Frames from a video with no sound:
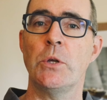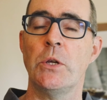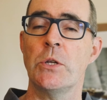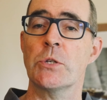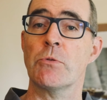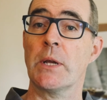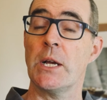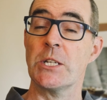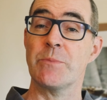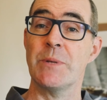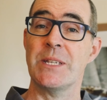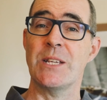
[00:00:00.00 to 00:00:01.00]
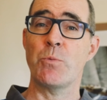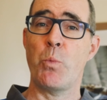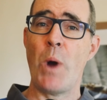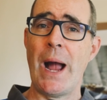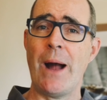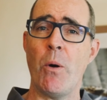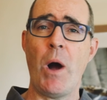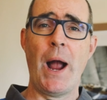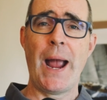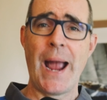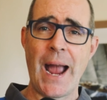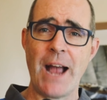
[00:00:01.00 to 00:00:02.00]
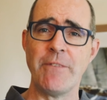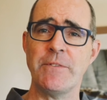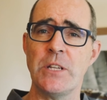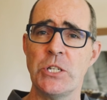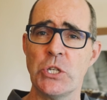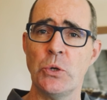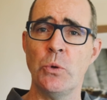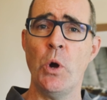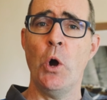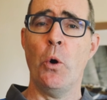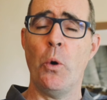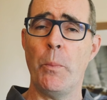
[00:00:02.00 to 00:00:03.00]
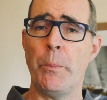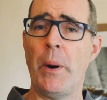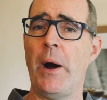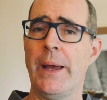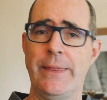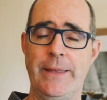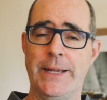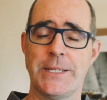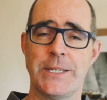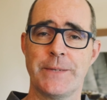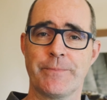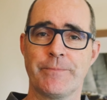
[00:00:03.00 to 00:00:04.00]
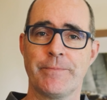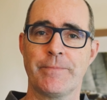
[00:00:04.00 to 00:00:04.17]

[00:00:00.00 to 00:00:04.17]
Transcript: user or customer says, wow, I have to do or buy this.